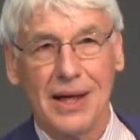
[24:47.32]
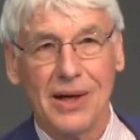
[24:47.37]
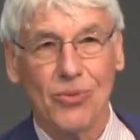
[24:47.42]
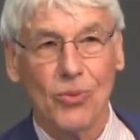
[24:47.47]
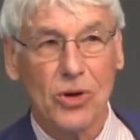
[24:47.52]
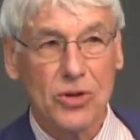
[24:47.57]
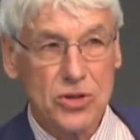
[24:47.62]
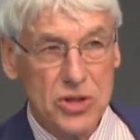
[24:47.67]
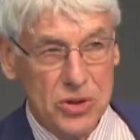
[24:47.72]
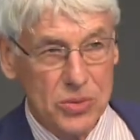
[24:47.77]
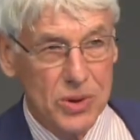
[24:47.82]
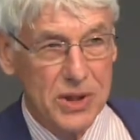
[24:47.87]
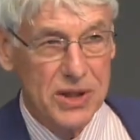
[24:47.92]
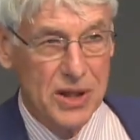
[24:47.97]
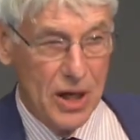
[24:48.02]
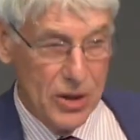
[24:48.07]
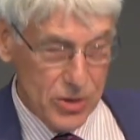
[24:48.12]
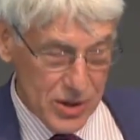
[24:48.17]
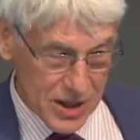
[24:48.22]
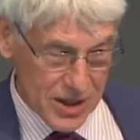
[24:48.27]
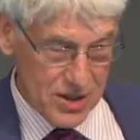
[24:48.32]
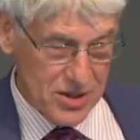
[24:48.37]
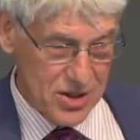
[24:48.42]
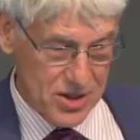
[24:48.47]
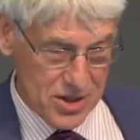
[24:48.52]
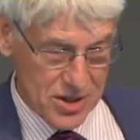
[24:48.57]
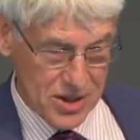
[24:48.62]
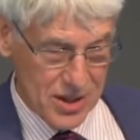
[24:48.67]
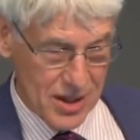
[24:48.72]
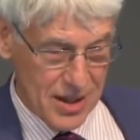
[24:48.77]
And what you would
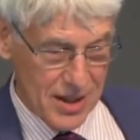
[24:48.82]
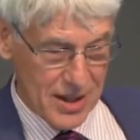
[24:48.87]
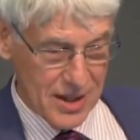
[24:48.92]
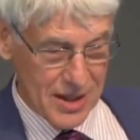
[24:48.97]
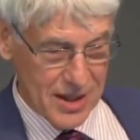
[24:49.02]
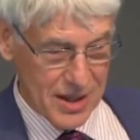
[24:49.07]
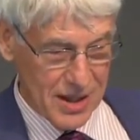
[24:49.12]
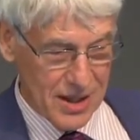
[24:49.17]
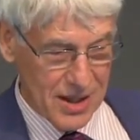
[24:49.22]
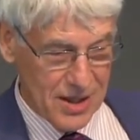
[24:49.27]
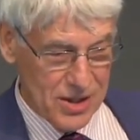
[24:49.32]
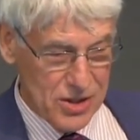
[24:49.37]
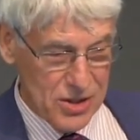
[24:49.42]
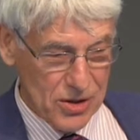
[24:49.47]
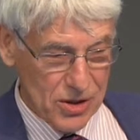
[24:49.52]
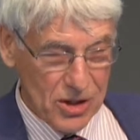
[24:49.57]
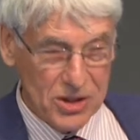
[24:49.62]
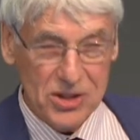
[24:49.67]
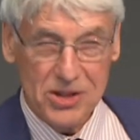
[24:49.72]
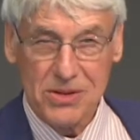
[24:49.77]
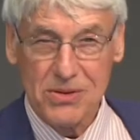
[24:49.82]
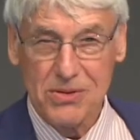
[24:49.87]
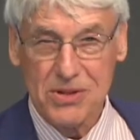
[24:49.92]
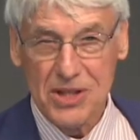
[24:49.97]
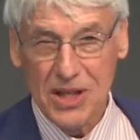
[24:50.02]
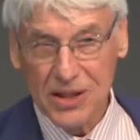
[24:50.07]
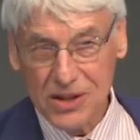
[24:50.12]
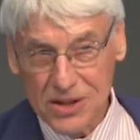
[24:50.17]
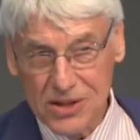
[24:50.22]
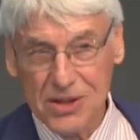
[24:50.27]
notice is you've got
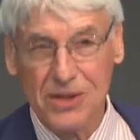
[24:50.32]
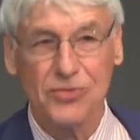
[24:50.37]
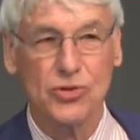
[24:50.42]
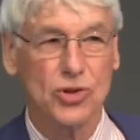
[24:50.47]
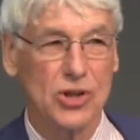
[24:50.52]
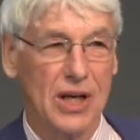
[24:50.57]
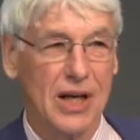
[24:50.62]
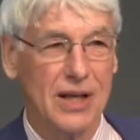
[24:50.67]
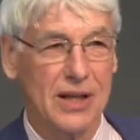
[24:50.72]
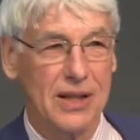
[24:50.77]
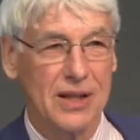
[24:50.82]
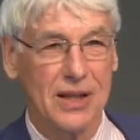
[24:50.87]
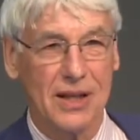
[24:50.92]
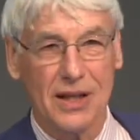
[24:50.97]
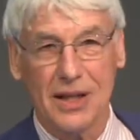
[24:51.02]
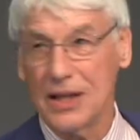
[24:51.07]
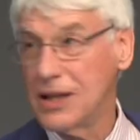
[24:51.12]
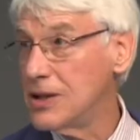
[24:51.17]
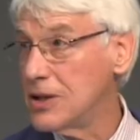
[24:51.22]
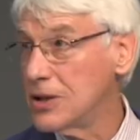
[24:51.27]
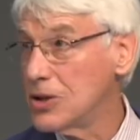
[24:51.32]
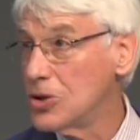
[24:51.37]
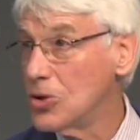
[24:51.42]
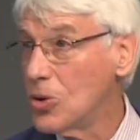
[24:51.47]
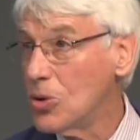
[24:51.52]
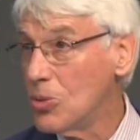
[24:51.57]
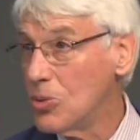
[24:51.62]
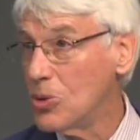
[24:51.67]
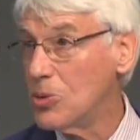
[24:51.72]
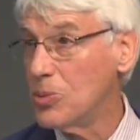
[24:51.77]
tons of drug in the
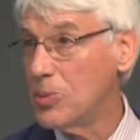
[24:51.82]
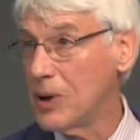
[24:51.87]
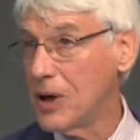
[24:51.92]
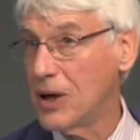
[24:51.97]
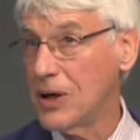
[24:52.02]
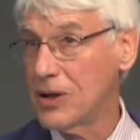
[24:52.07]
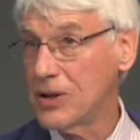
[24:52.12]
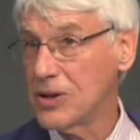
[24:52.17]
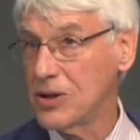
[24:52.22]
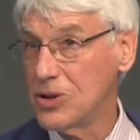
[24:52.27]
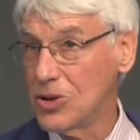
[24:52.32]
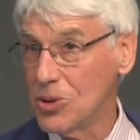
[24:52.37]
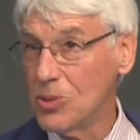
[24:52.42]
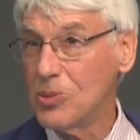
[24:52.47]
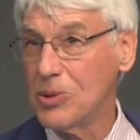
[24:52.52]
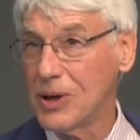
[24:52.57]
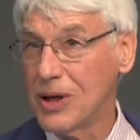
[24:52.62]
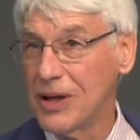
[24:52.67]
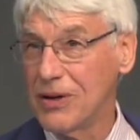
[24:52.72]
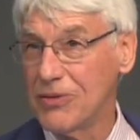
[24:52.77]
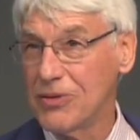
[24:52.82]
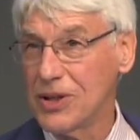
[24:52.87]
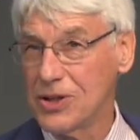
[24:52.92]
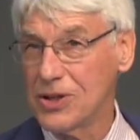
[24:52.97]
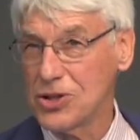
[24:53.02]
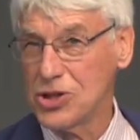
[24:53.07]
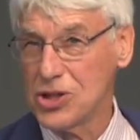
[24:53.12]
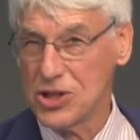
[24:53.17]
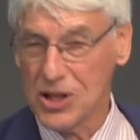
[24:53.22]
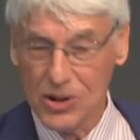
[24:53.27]
normal part, the normal liver
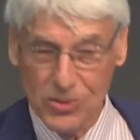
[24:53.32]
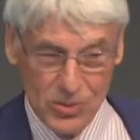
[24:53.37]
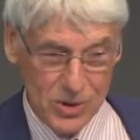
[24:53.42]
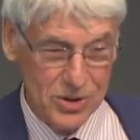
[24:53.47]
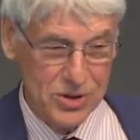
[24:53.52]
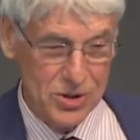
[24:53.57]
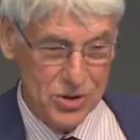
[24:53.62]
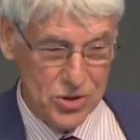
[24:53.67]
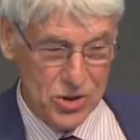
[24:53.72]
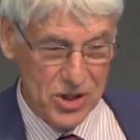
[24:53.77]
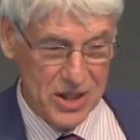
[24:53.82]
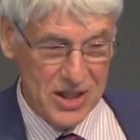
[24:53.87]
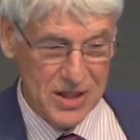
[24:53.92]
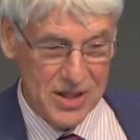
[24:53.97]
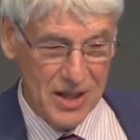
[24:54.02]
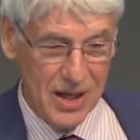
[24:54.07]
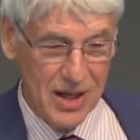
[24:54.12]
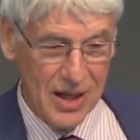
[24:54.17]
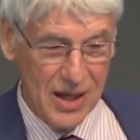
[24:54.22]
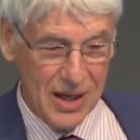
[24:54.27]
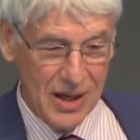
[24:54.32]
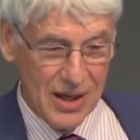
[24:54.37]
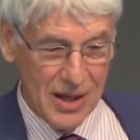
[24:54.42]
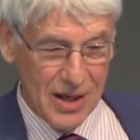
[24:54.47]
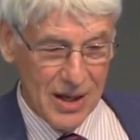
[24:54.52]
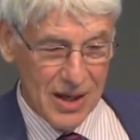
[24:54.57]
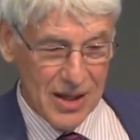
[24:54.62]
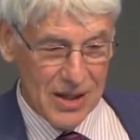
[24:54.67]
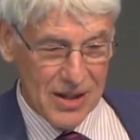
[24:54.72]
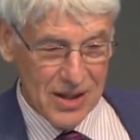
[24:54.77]
that you don't want to treat.
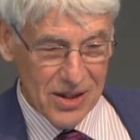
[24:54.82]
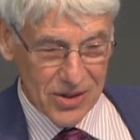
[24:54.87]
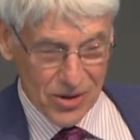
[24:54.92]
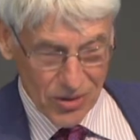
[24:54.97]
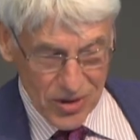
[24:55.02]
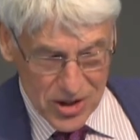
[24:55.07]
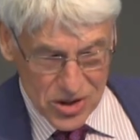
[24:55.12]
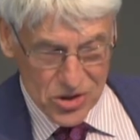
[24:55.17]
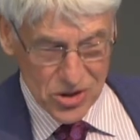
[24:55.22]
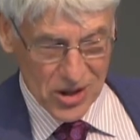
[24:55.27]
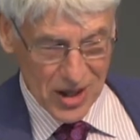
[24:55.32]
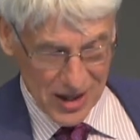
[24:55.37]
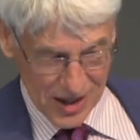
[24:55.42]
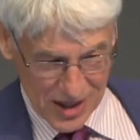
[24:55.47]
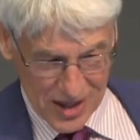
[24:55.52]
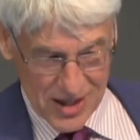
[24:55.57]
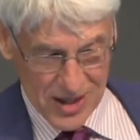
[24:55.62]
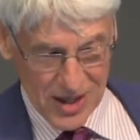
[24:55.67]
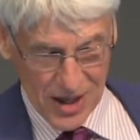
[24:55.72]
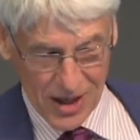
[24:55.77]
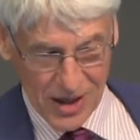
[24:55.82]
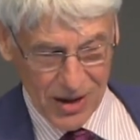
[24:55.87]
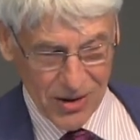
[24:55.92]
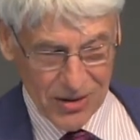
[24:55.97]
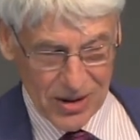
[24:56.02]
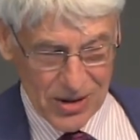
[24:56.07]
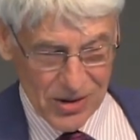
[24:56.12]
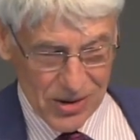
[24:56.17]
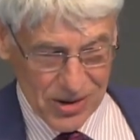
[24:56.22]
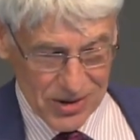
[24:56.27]
There is drug in here.
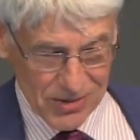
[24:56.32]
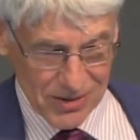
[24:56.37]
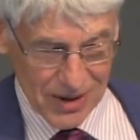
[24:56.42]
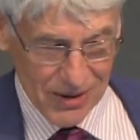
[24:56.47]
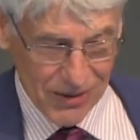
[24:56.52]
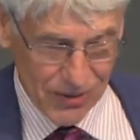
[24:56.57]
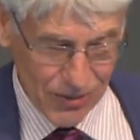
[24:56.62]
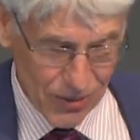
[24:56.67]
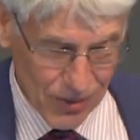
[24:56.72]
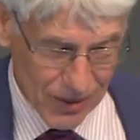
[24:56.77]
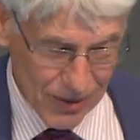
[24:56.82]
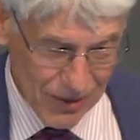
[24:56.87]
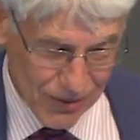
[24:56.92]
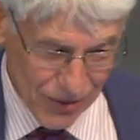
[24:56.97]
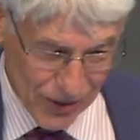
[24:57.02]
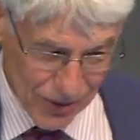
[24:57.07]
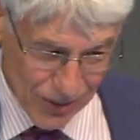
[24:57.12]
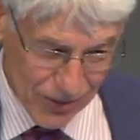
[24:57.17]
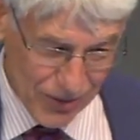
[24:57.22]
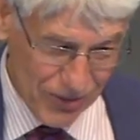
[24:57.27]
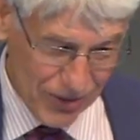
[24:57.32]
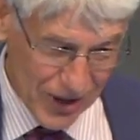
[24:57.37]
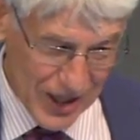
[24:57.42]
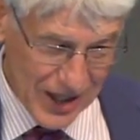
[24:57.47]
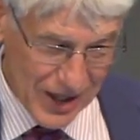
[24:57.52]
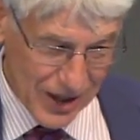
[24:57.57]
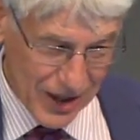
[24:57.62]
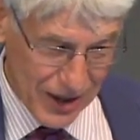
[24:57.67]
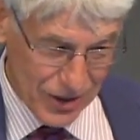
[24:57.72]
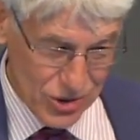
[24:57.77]
You can, if you're
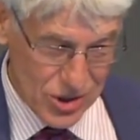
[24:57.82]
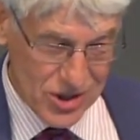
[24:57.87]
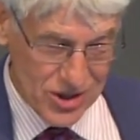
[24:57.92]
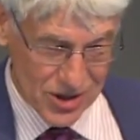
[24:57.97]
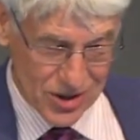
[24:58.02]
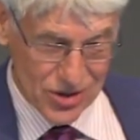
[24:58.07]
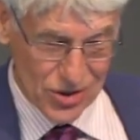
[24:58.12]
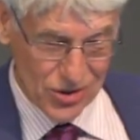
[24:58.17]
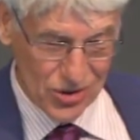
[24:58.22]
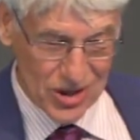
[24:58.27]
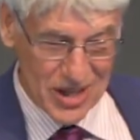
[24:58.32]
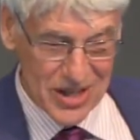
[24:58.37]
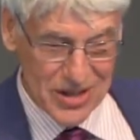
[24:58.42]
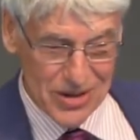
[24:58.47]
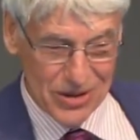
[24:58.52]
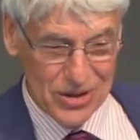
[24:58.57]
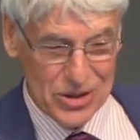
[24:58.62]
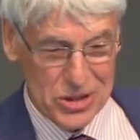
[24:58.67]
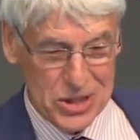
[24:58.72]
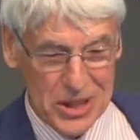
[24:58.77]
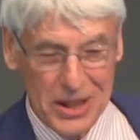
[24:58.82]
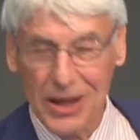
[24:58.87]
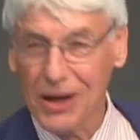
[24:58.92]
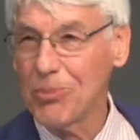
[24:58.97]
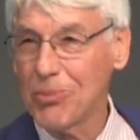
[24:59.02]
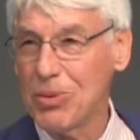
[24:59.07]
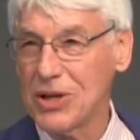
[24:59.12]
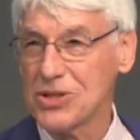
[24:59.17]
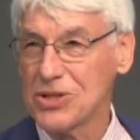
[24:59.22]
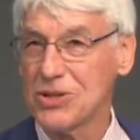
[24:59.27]
very close to the screen, you can see
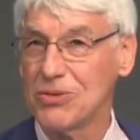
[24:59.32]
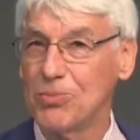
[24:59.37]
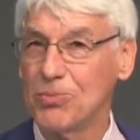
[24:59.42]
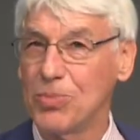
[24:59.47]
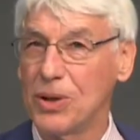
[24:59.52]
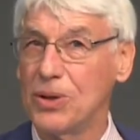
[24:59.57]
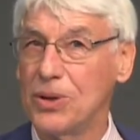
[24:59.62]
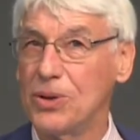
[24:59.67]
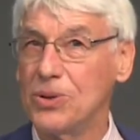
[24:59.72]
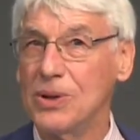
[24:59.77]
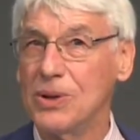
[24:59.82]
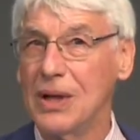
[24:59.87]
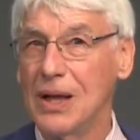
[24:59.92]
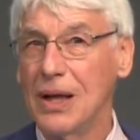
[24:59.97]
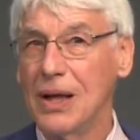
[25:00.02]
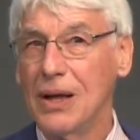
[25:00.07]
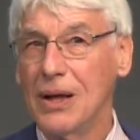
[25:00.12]
little bits of blue,